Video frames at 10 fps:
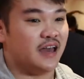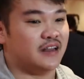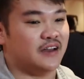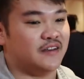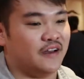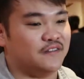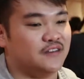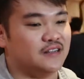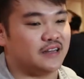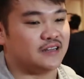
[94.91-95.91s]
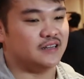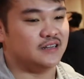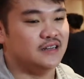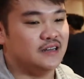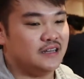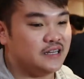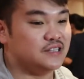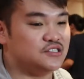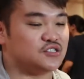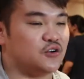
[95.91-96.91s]
and I, I feel like uh,
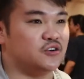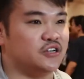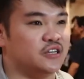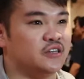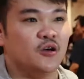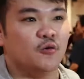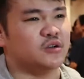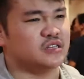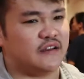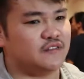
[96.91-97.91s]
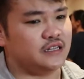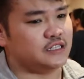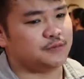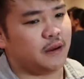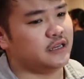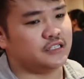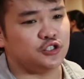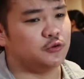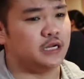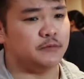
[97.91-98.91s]
his story will definitely inspire
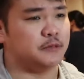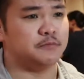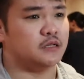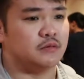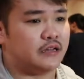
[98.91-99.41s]
so many people.